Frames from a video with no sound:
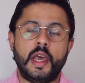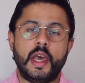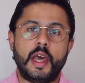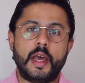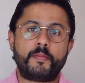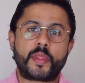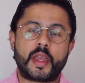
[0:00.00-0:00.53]

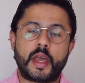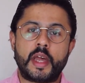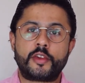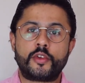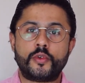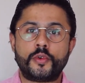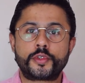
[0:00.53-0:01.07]
Um,
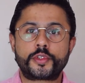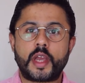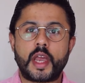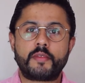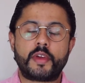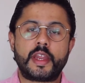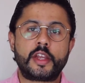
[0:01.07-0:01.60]
and you also
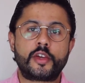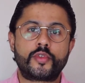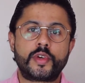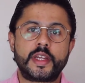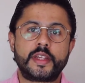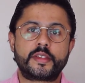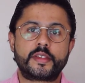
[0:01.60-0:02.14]
have an
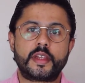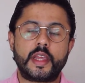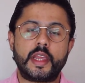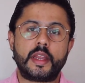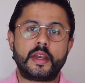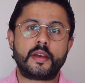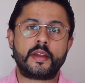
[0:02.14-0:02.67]
increase
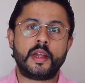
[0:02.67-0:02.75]
in